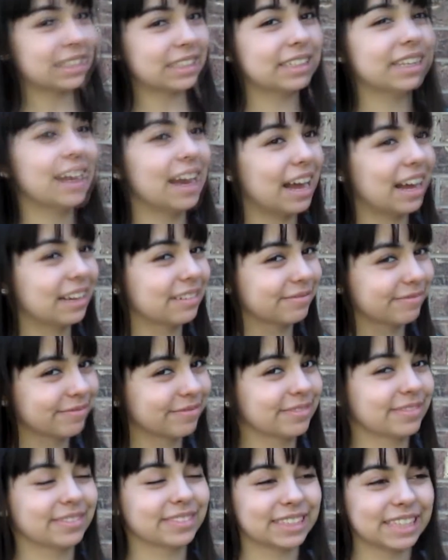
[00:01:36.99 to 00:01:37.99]
Yeah,
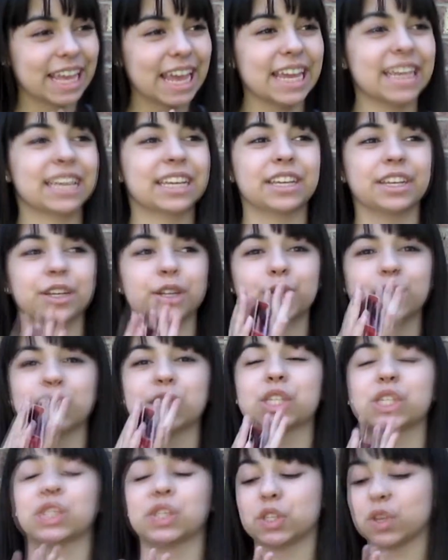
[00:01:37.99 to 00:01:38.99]
thank you
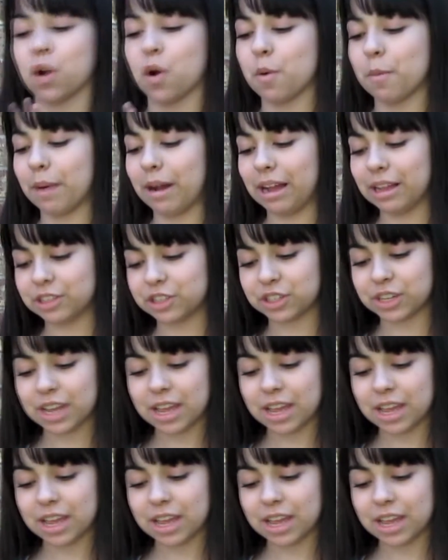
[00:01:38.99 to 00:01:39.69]
so much.